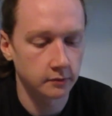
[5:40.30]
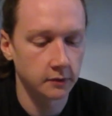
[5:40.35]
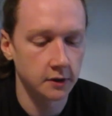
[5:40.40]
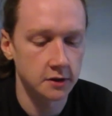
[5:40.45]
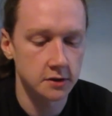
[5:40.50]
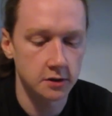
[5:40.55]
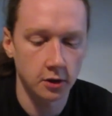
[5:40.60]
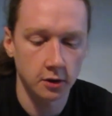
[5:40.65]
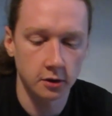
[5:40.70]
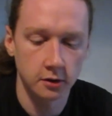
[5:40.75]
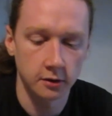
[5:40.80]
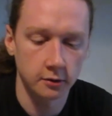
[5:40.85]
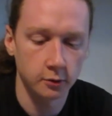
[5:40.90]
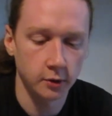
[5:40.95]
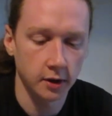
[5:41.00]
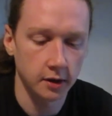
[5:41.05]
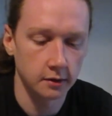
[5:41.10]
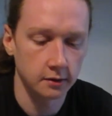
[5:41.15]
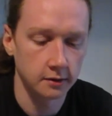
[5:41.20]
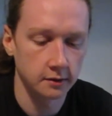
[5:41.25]
this girl.
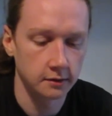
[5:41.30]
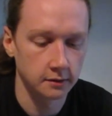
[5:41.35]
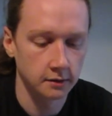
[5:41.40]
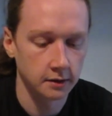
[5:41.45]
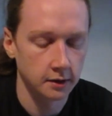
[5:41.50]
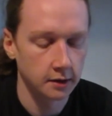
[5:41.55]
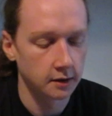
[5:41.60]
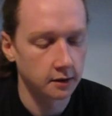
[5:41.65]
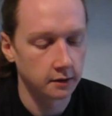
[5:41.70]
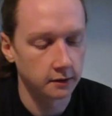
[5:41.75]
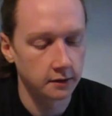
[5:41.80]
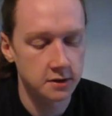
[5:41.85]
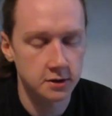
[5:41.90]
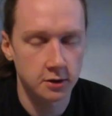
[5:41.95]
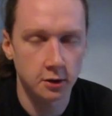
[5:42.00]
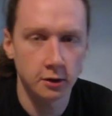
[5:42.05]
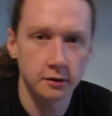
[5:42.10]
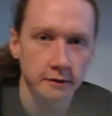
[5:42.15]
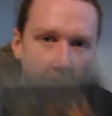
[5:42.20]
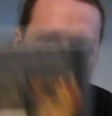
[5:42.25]
Well, this
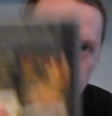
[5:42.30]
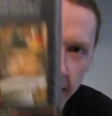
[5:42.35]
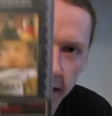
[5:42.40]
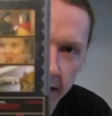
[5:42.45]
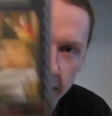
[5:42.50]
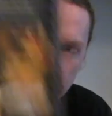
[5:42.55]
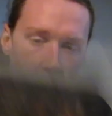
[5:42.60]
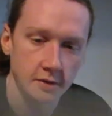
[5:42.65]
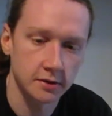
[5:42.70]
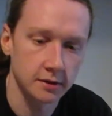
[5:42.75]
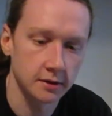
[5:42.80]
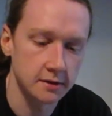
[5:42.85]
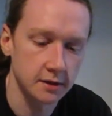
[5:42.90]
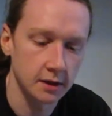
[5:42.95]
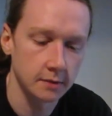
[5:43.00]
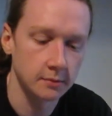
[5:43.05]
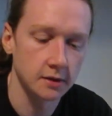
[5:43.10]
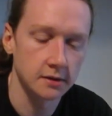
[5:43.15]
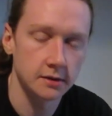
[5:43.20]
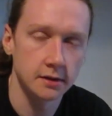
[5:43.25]
girl on the back, I was gonna
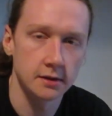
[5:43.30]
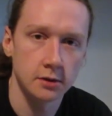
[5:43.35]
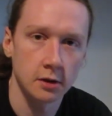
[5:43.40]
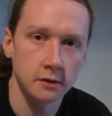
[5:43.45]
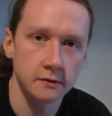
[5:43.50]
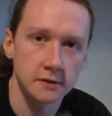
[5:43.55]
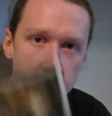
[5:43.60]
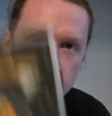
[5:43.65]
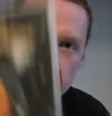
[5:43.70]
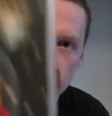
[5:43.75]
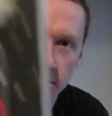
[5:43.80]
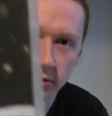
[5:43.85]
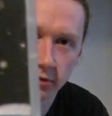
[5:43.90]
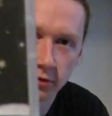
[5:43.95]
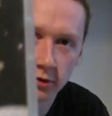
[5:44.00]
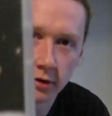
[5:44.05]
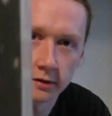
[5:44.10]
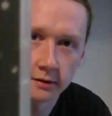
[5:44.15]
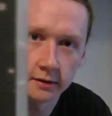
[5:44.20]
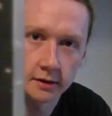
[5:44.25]
say, but she's obviously on the
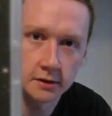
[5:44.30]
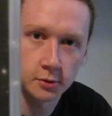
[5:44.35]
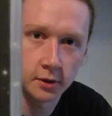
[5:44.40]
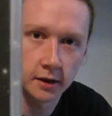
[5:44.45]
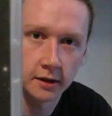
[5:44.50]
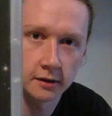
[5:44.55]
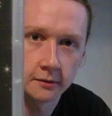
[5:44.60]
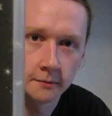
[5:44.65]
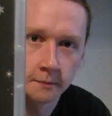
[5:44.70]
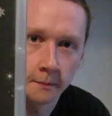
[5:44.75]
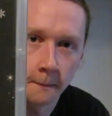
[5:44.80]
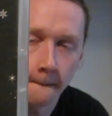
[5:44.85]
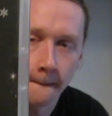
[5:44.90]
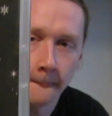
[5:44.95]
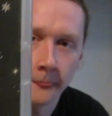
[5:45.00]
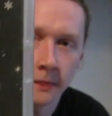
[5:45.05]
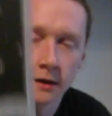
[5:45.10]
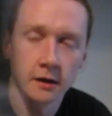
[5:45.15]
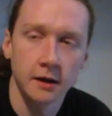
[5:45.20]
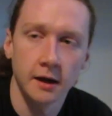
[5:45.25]
front as well,
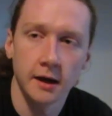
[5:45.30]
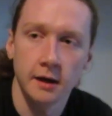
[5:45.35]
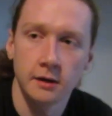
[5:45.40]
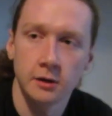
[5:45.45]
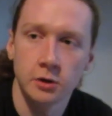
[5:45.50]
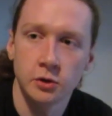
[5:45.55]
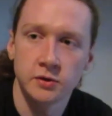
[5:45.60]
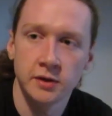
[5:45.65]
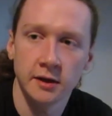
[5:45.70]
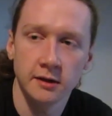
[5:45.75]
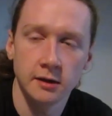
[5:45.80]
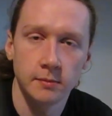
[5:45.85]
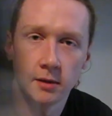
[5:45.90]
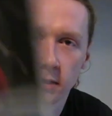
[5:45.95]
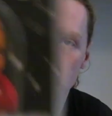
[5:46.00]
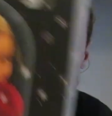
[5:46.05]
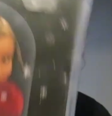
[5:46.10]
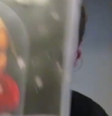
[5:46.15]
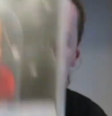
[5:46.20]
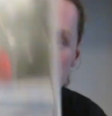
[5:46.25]
and her teddy
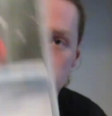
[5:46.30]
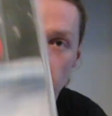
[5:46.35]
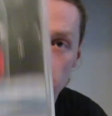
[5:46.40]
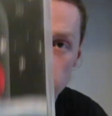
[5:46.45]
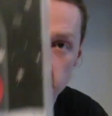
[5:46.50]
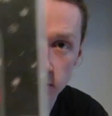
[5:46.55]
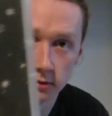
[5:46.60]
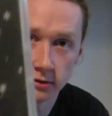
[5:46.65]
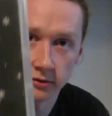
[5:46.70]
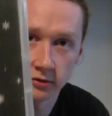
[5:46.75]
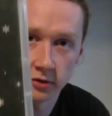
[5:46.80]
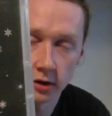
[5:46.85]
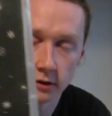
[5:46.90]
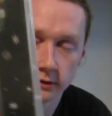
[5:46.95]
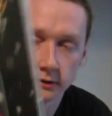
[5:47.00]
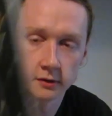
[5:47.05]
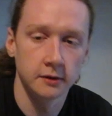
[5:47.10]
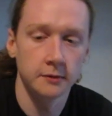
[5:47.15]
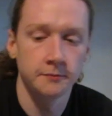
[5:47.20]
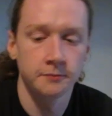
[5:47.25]
bear, which is also on the
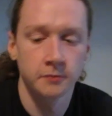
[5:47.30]
front,